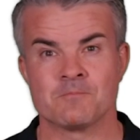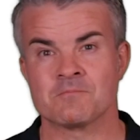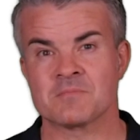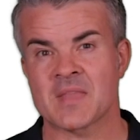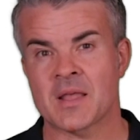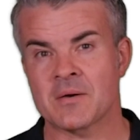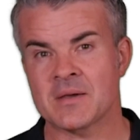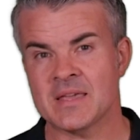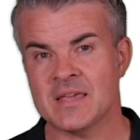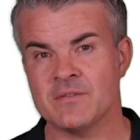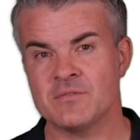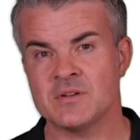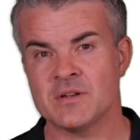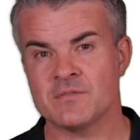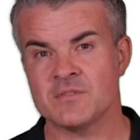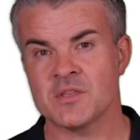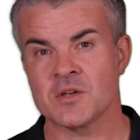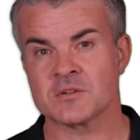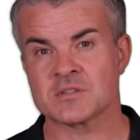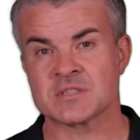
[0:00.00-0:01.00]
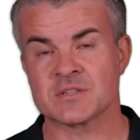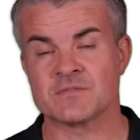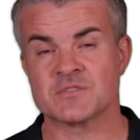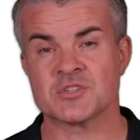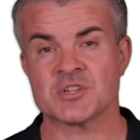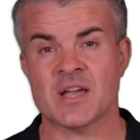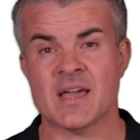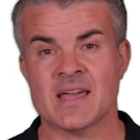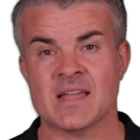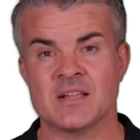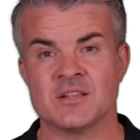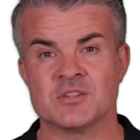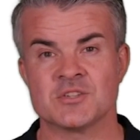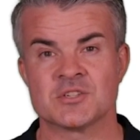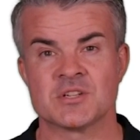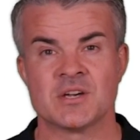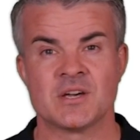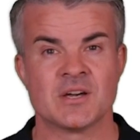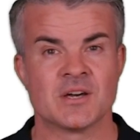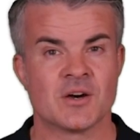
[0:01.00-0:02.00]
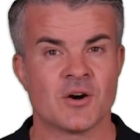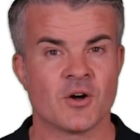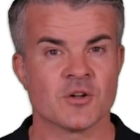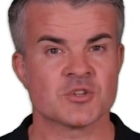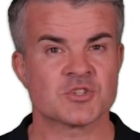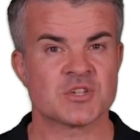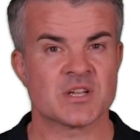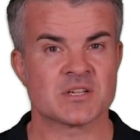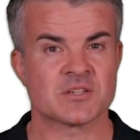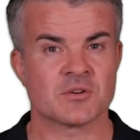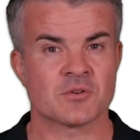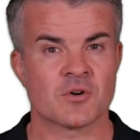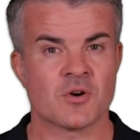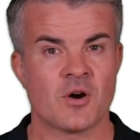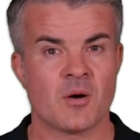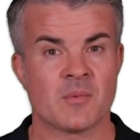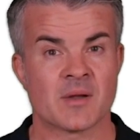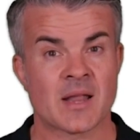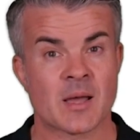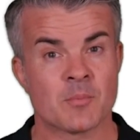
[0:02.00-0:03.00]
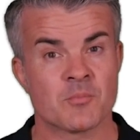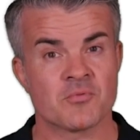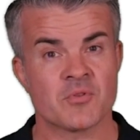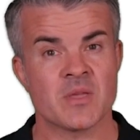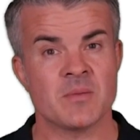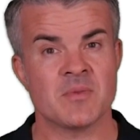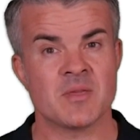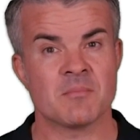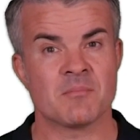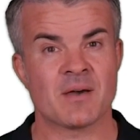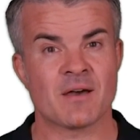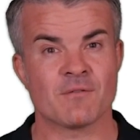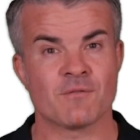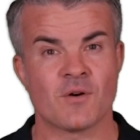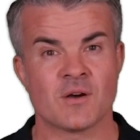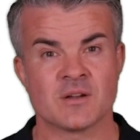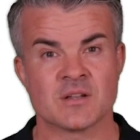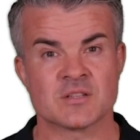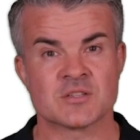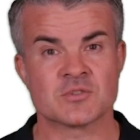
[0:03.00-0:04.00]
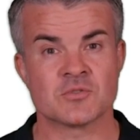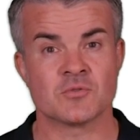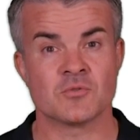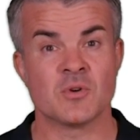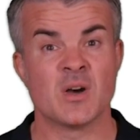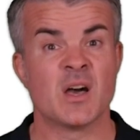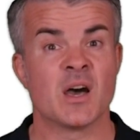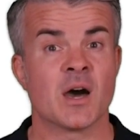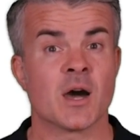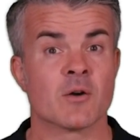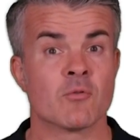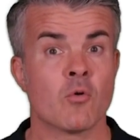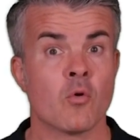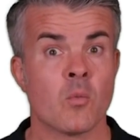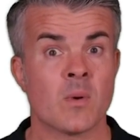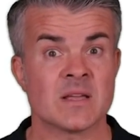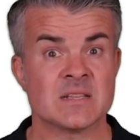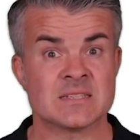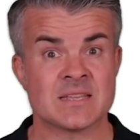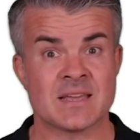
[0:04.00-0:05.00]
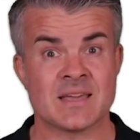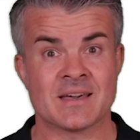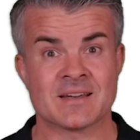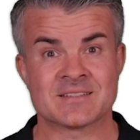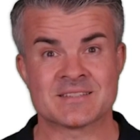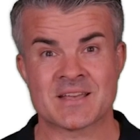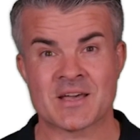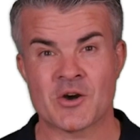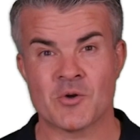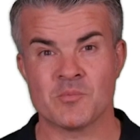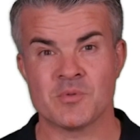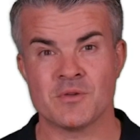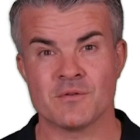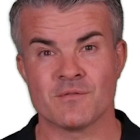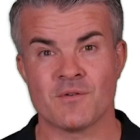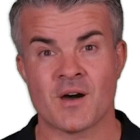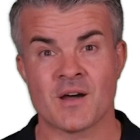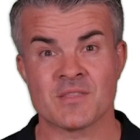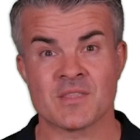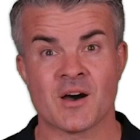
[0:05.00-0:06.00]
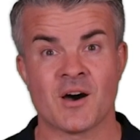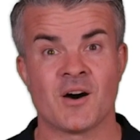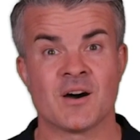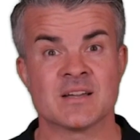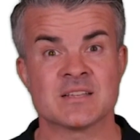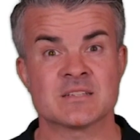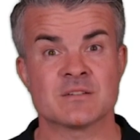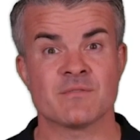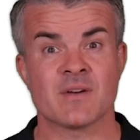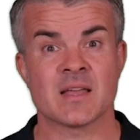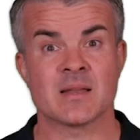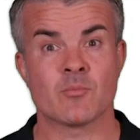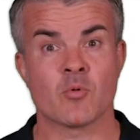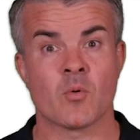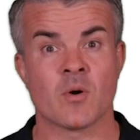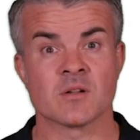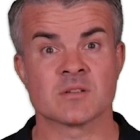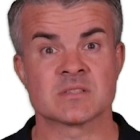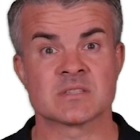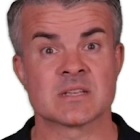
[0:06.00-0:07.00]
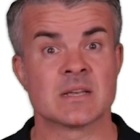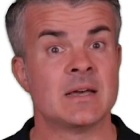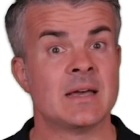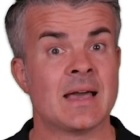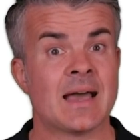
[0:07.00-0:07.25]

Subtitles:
Now, even if the odds have changed, Oddscheck.com and our premium bet finder tool are always here to help you find the highest available odds